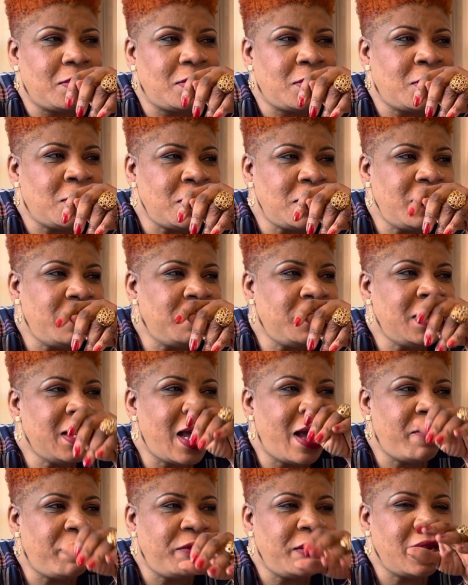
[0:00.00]
Not even
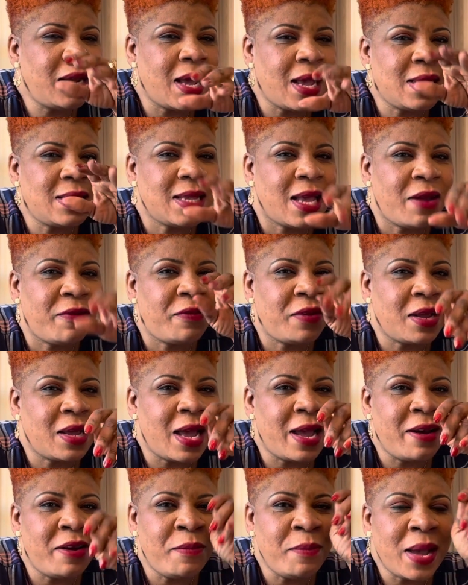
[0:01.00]
Africa is Africa.
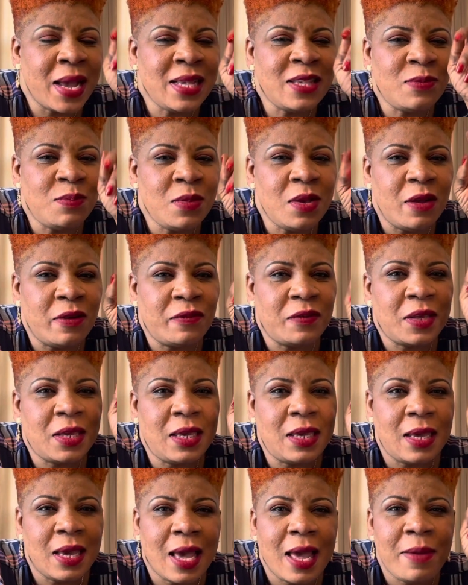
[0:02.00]
It reminds me of
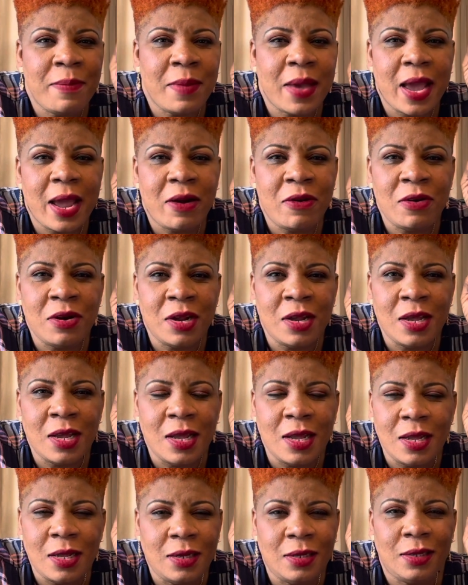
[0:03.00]

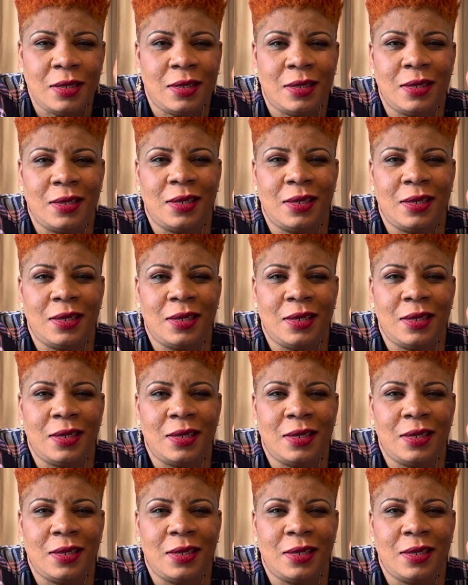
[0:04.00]
Cameroon.